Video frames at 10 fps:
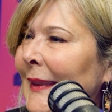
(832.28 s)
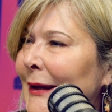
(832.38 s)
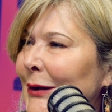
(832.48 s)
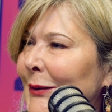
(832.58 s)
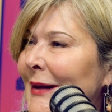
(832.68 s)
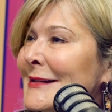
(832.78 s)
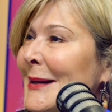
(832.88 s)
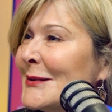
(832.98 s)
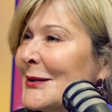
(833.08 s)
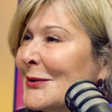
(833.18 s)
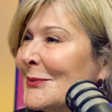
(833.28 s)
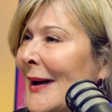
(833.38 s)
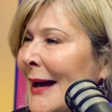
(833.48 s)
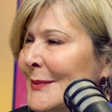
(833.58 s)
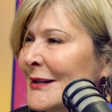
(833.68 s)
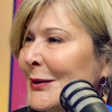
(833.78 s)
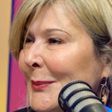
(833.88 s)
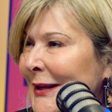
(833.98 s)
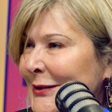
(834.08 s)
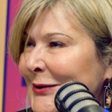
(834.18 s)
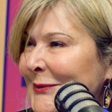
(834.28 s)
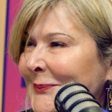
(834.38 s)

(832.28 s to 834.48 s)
Thank you, and same to you. My absolute pleasure.